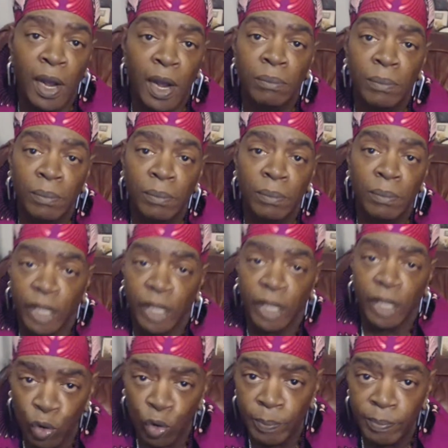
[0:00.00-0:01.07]
from
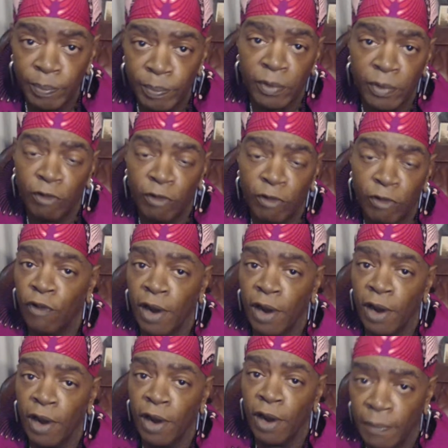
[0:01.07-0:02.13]
the group,
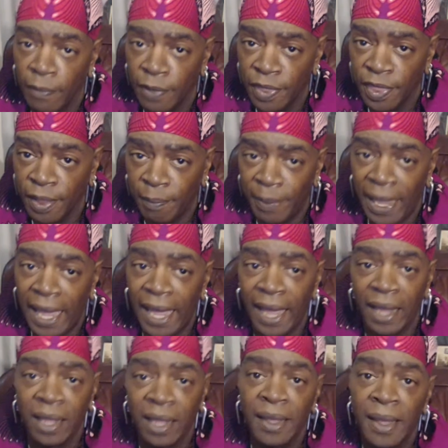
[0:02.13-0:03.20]
from the
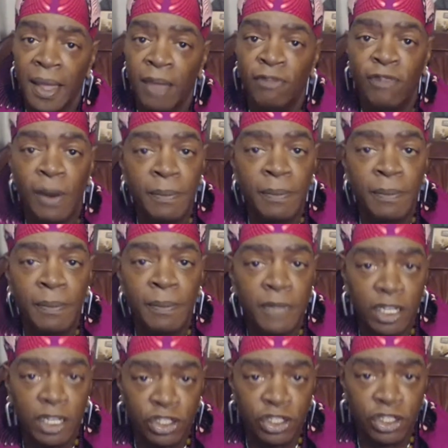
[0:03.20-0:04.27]
pack, from
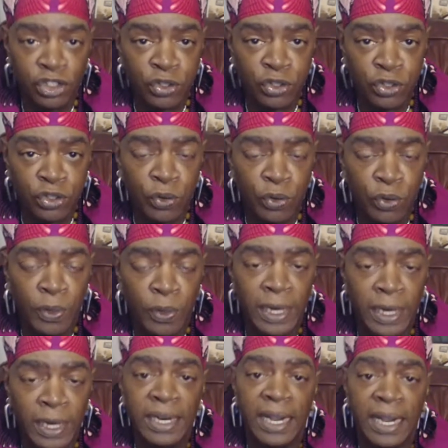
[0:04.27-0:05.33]
the trending
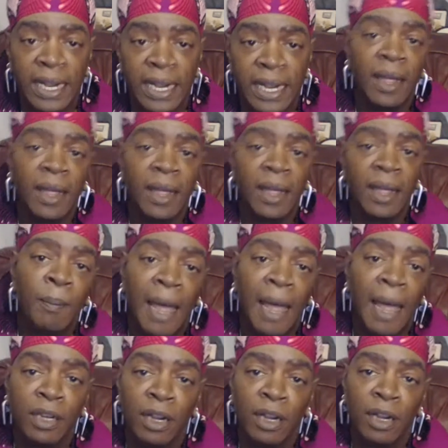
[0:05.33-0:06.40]

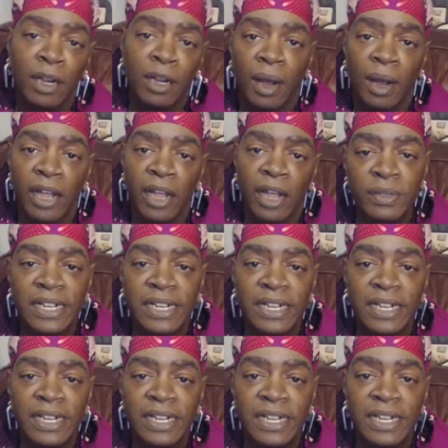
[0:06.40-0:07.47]
popular
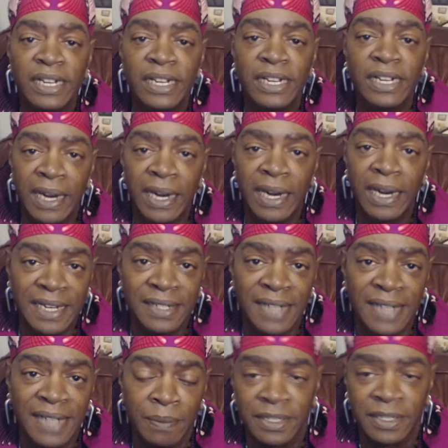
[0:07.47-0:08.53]
usage of many of
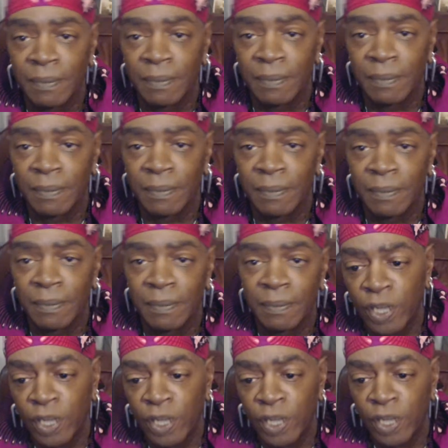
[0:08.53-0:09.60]
these items.
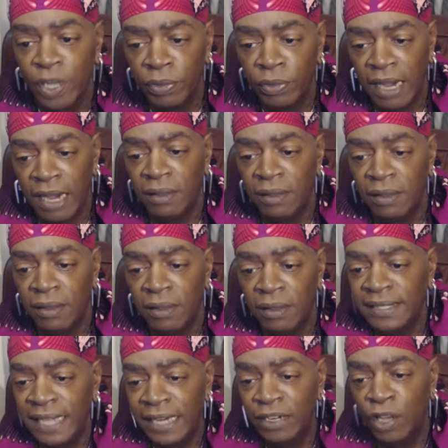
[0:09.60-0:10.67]
So there
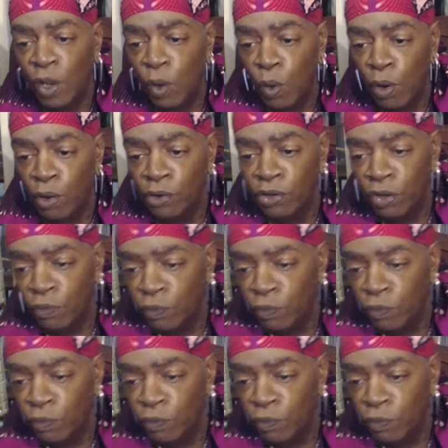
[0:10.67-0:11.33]
are things that go